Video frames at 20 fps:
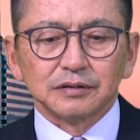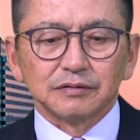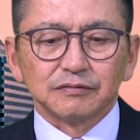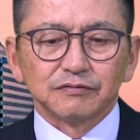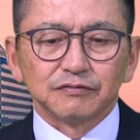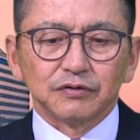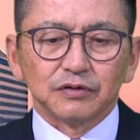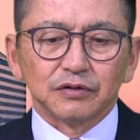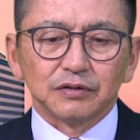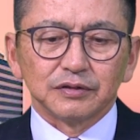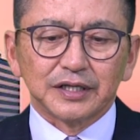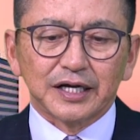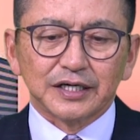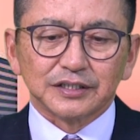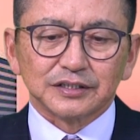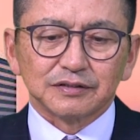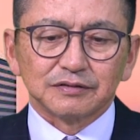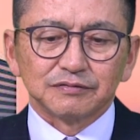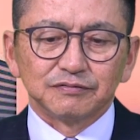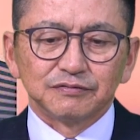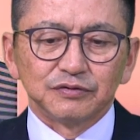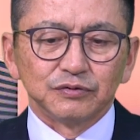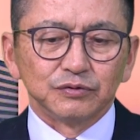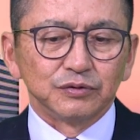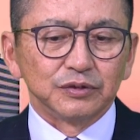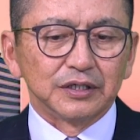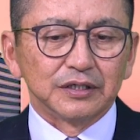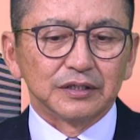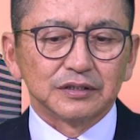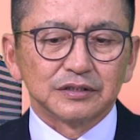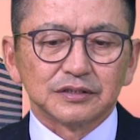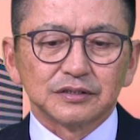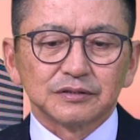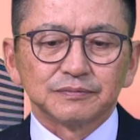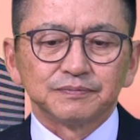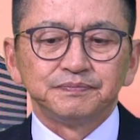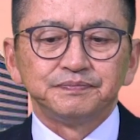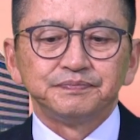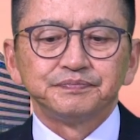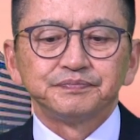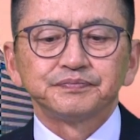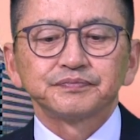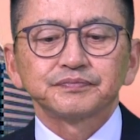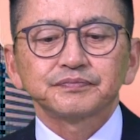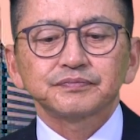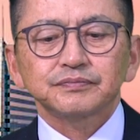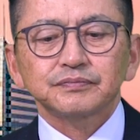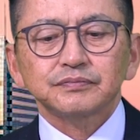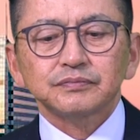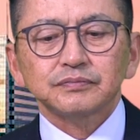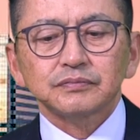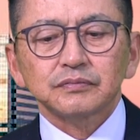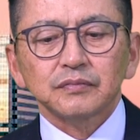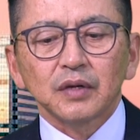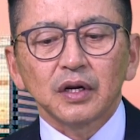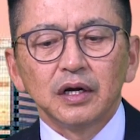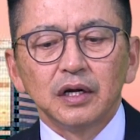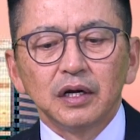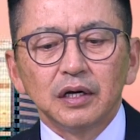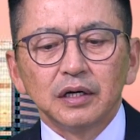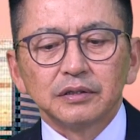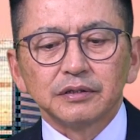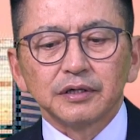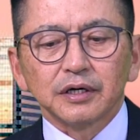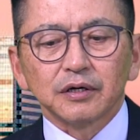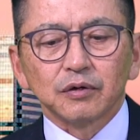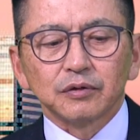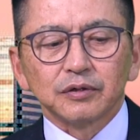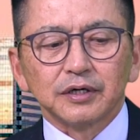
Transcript: for last few years, record